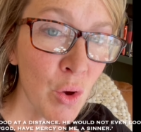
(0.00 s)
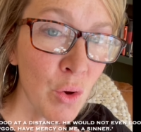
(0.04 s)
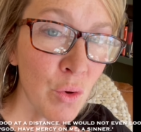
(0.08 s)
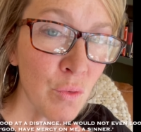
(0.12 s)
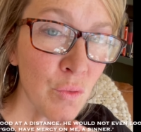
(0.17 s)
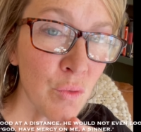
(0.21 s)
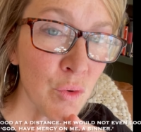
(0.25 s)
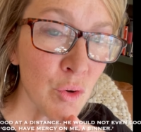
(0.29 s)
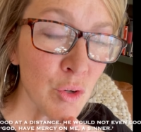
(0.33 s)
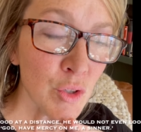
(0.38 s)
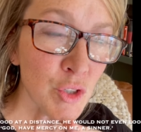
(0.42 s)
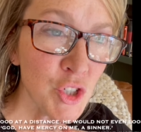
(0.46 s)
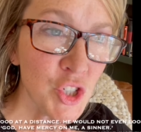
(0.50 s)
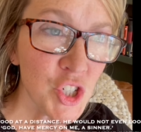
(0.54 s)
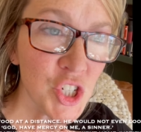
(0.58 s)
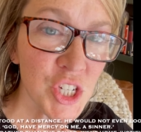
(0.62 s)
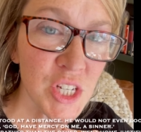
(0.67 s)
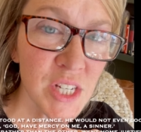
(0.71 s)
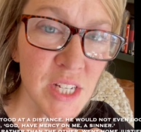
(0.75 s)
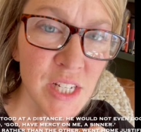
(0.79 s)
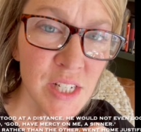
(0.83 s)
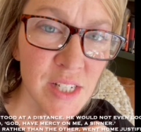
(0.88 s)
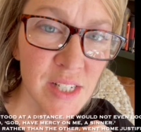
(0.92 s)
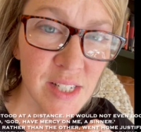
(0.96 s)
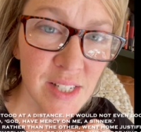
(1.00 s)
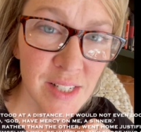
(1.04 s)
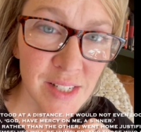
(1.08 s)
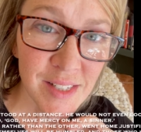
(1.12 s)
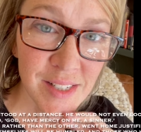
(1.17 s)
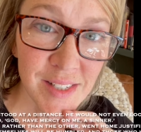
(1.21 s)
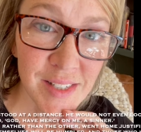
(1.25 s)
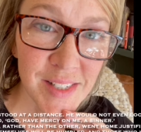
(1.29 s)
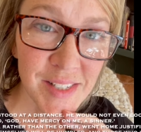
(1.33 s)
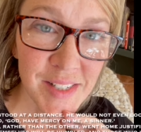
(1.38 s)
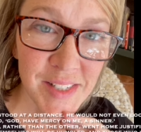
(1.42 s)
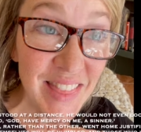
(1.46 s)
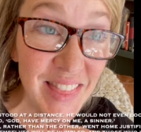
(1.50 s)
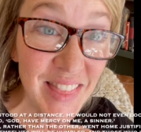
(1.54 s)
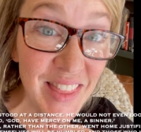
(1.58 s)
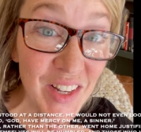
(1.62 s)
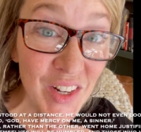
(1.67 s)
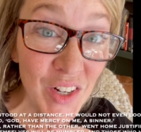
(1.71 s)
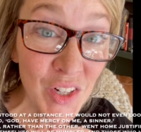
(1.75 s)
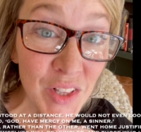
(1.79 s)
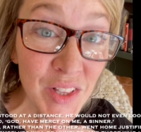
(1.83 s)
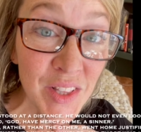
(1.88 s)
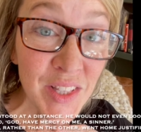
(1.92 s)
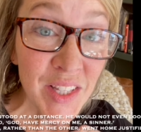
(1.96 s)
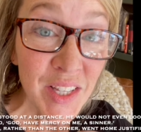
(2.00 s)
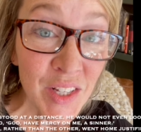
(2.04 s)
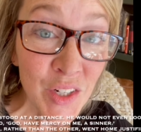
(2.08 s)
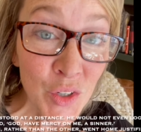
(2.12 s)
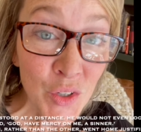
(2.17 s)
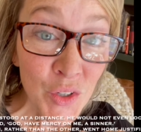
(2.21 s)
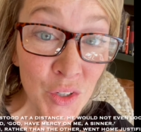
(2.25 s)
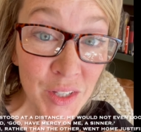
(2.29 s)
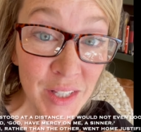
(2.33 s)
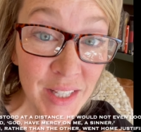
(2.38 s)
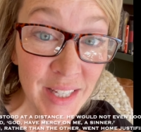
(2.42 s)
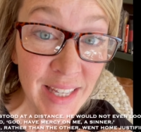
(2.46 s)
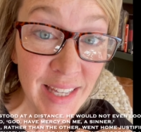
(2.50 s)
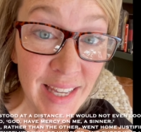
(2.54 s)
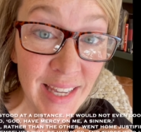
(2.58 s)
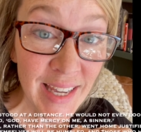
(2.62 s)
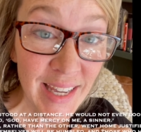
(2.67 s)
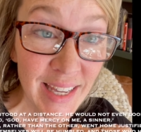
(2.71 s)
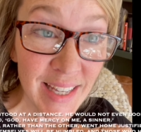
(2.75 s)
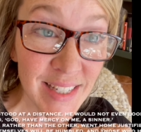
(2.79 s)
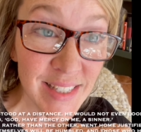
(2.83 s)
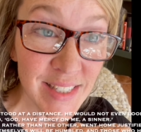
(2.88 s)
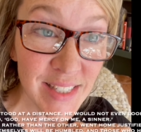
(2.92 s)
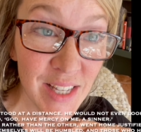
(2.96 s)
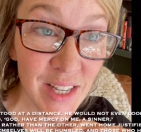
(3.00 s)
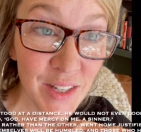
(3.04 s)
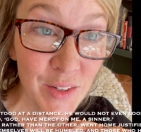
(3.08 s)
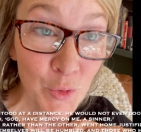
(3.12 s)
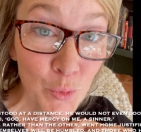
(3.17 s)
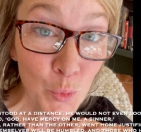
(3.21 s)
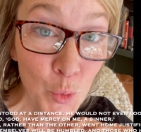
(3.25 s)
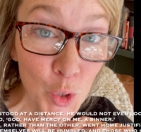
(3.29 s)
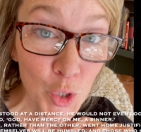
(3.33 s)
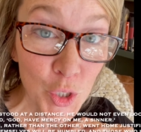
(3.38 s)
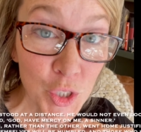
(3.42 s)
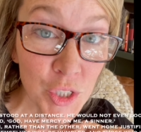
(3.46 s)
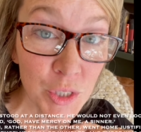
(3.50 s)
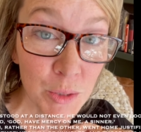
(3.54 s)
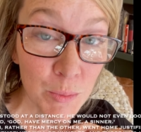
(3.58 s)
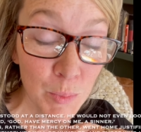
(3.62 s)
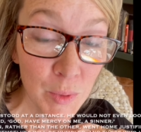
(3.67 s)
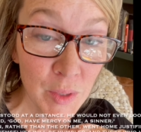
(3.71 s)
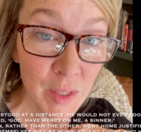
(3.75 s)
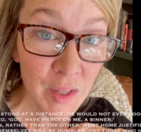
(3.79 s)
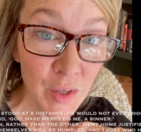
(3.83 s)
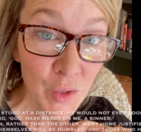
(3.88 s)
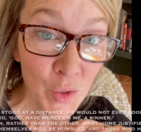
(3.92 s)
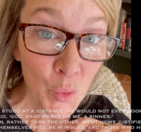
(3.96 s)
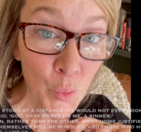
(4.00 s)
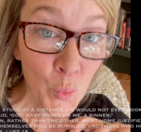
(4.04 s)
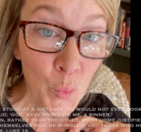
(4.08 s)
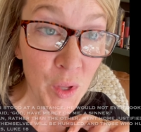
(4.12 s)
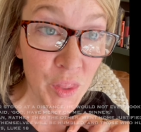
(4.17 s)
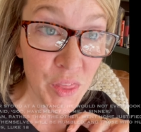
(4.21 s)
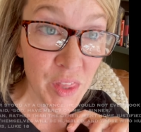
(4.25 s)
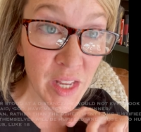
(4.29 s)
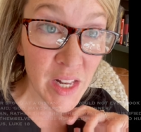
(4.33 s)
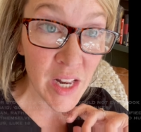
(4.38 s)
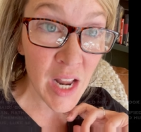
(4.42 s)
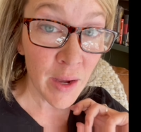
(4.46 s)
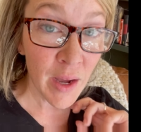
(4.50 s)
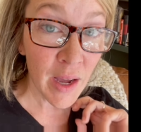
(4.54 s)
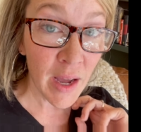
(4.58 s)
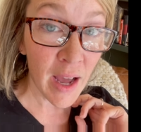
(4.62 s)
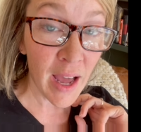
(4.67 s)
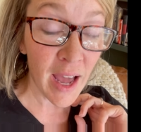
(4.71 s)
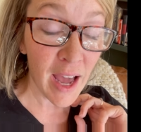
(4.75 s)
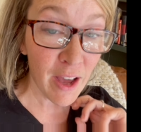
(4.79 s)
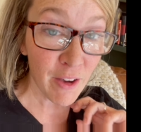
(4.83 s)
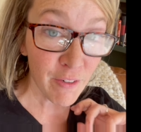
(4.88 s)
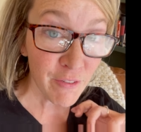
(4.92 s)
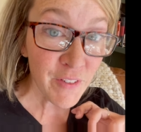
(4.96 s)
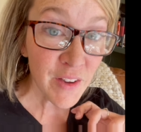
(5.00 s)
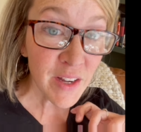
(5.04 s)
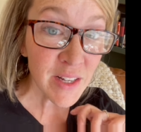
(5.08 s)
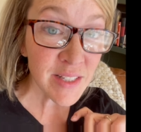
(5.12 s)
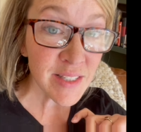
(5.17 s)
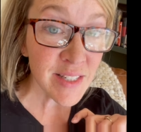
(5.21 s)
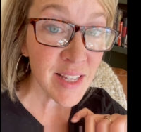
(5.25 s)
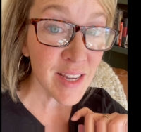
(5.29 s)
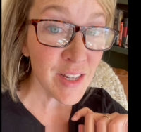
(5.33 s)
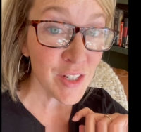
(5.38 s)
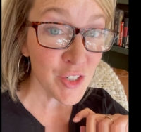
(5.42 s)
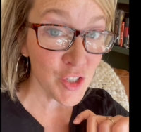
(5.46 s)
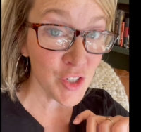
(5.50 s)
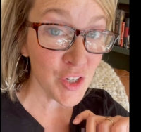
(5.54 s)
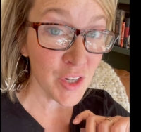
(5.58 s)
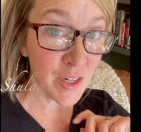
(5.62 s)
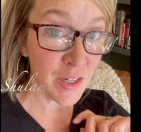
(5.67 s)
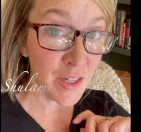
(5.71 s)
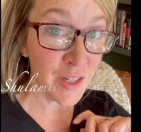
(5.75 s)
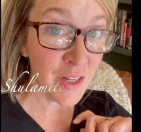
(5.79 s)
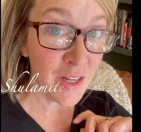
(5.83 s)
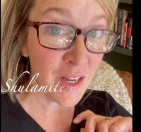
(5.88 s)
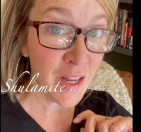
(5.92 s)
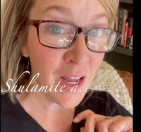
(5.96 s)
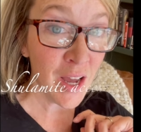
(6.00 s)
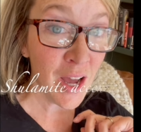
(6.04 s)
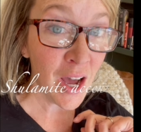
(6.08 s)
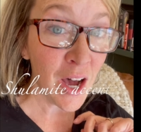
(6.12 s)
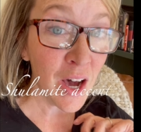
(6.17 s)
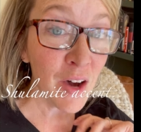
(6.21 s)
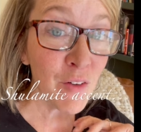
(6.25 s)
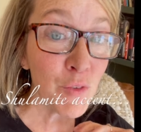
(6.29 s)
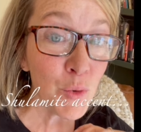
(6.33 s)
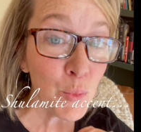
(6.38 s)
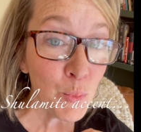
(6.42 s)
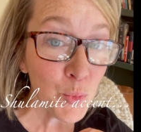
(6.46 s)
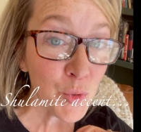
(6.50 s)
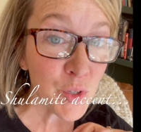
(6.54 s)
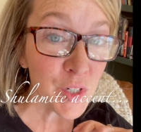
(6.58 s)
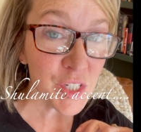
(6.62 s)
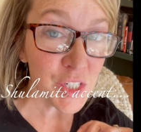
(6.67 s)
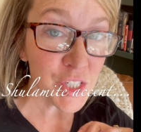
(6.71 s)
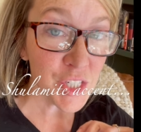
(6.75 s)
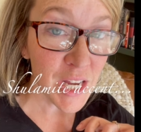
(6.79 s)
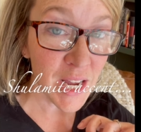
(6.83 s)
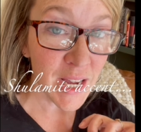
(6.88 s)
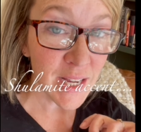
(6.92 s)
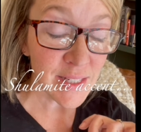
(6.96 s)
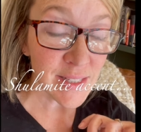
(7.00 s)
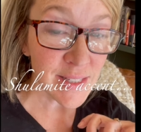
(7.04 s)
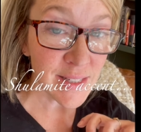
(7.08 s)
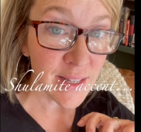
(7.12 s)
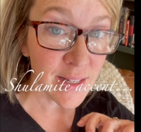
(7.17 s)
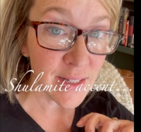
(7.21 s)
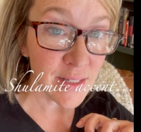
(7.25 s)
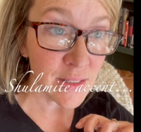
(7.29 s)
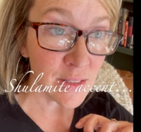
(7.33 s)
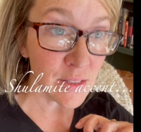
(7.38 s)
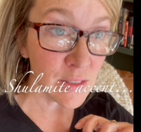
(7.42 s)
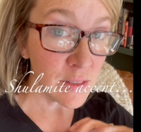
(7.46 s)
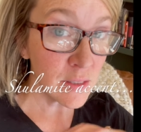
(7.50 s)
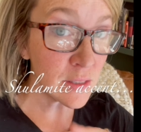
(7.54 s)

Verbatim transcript: for Jesus? There literally is a worship leader with an affectation of a British accent.